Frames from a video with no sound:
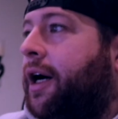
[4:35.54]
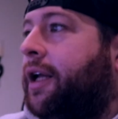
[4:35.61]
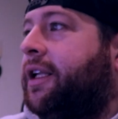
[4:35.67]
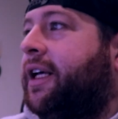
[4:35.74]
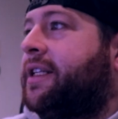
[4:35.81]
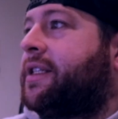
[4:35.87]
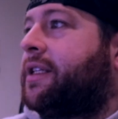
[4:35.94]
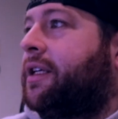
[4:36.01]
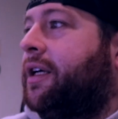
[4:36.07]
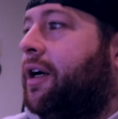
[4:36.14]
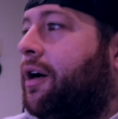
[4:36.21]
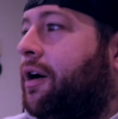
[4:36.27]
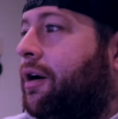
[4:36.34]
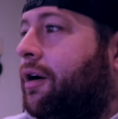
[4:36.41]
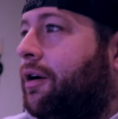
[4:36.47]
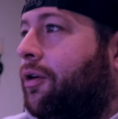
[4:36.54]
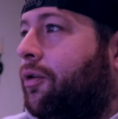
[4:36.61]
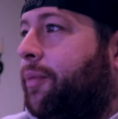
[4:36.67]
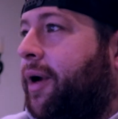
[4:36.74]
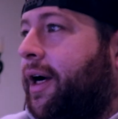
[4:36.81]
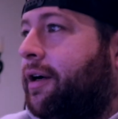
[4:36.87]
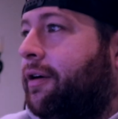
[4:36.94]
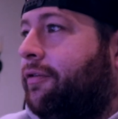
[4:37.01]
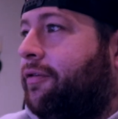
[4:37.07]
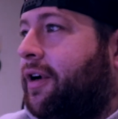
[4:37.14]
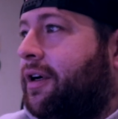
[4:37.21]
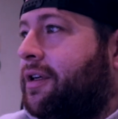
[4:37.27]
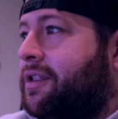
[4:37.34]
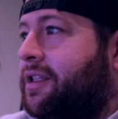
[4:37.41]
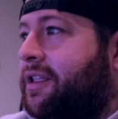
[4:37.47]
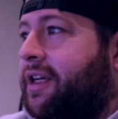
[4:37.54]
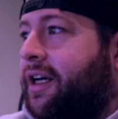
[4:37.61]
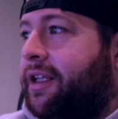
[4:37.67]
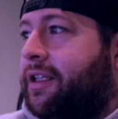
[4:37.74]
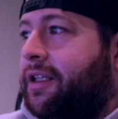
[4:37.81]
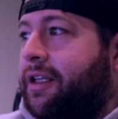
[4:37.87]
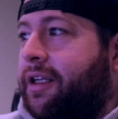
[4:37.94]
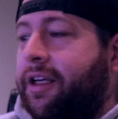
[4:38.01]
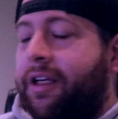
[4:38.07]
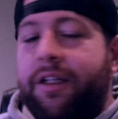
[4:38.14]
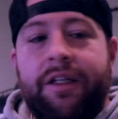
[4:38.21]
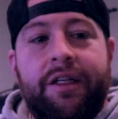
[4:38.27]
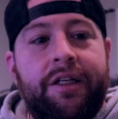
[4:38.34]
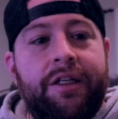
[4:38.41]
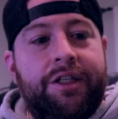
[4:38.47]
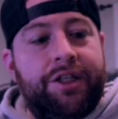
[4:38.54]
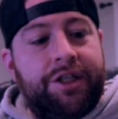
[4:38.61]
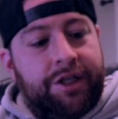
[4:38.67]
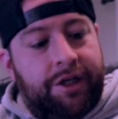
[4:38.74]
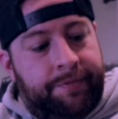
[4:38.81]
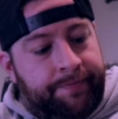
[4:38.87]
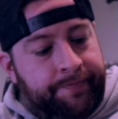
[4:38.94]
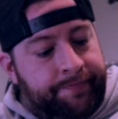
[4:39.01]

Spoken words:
Let's go. Backup files detected, English.